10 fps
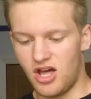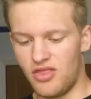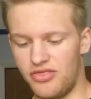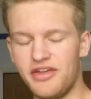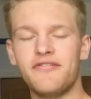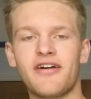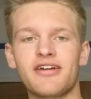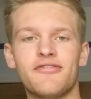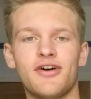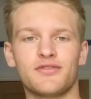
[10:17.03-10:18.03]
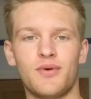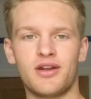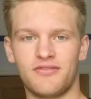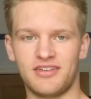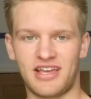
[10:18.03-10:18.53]
The very first word
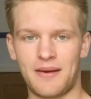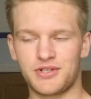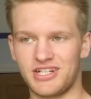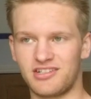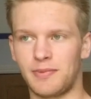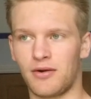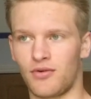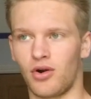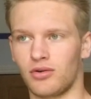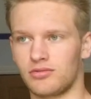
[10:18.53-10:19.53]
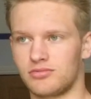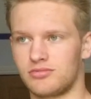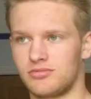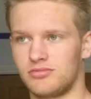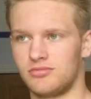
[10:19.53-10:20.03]
of this caption is spelt wrong.
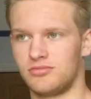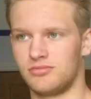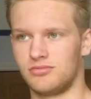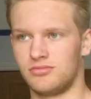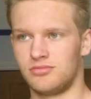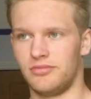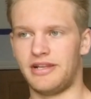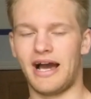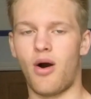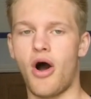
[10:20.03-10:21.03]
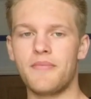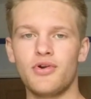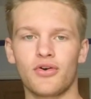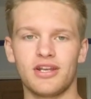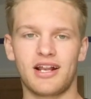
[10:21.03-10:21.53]
Now, I'm
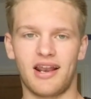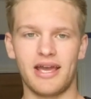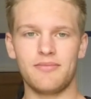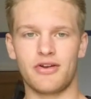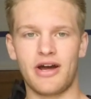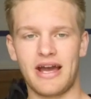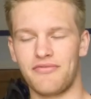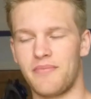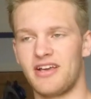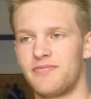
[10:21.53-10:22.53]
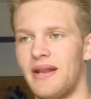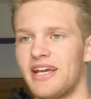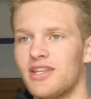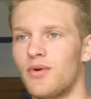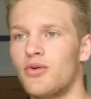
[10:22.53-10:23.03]
not going to claim that I have the best spelling
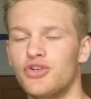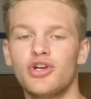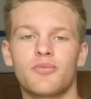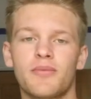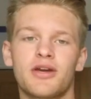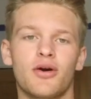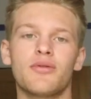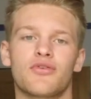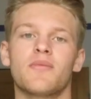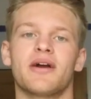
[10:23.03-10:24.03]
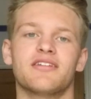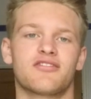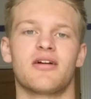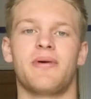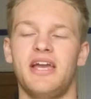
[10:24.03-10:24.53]
in the world. You could probably go through my
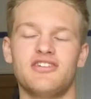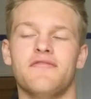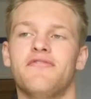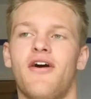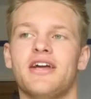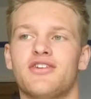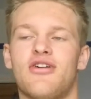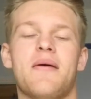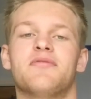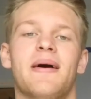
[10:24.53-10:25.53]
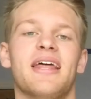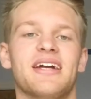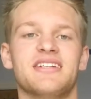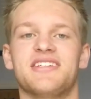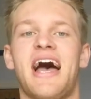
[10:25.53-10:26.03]
Instagram page and find crap
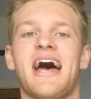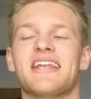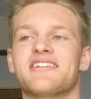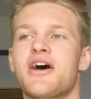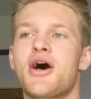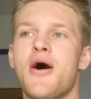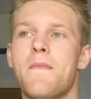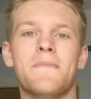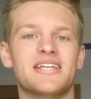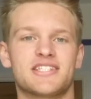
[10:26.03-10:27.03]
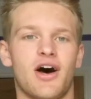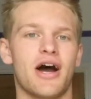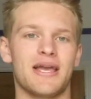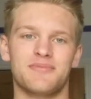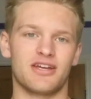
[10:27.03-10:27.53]
spellings and
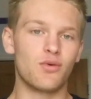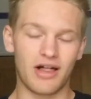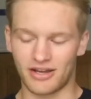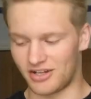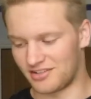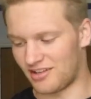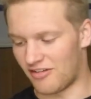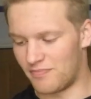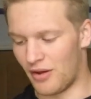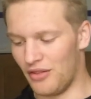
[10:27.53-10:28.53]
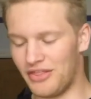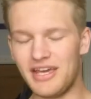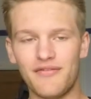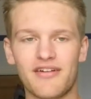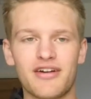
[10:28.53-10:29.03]
mistyped and all that kind of stuff. But the
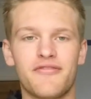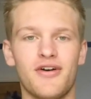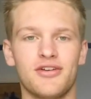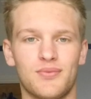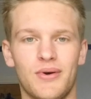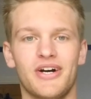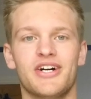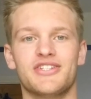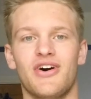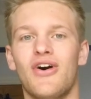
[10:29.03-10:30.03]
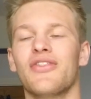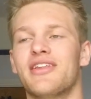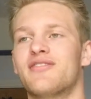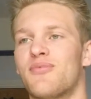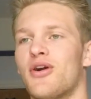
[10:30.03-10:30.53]
very first word on
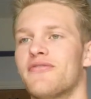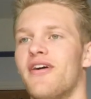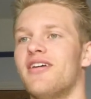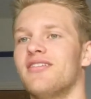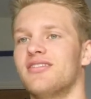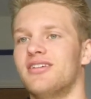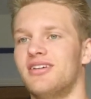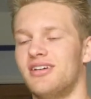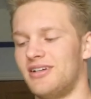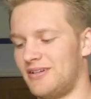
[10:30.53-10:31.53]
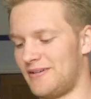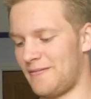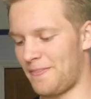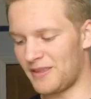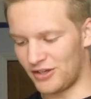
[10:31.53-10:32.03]
this profile
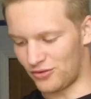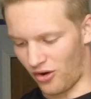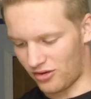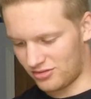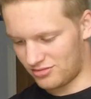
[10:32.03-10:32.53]
is wrong.